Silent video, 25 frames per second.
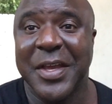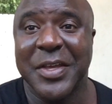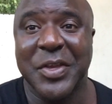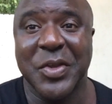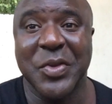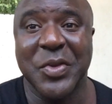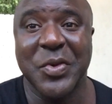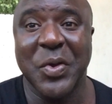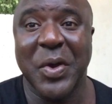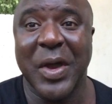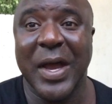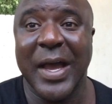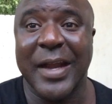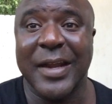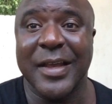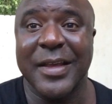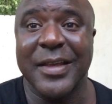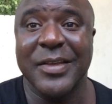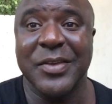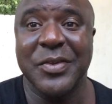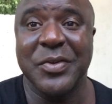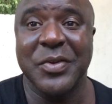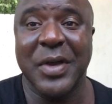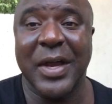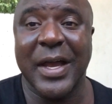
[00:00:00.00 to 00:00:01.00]
you know how
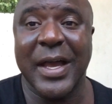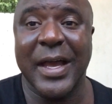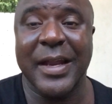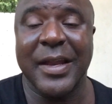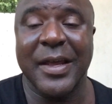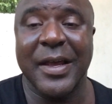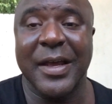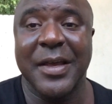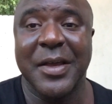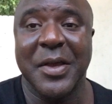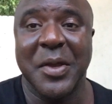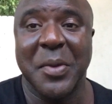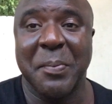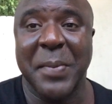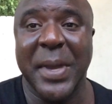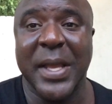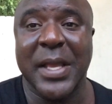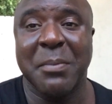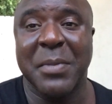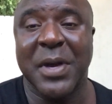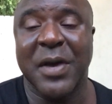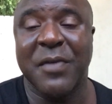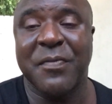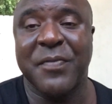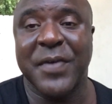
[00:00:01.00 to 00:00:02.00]
to
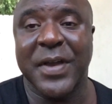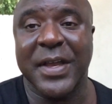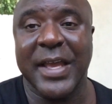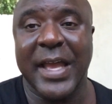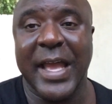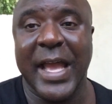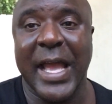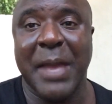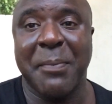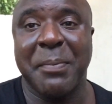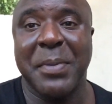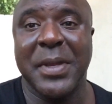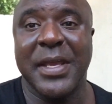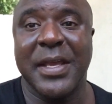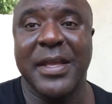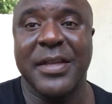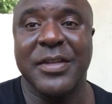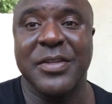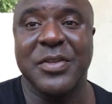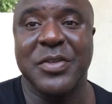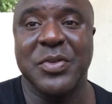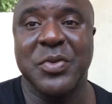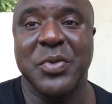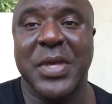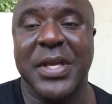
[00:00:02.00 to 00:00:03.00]
make a motherfucker happy,
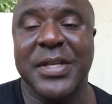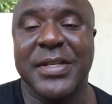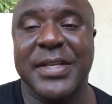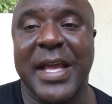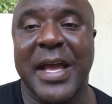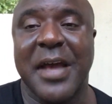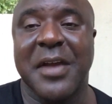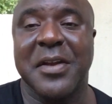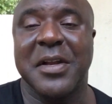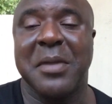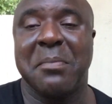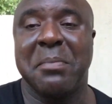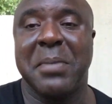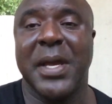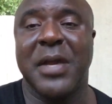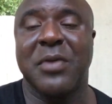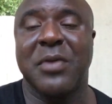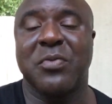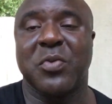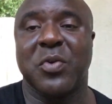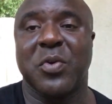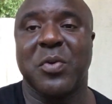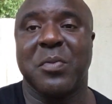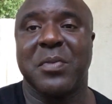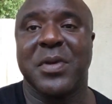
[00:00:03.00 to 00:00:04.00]
and you get down in the
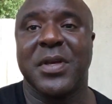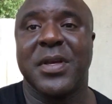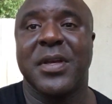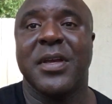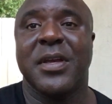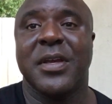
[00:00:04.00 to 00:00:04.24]
bedroom.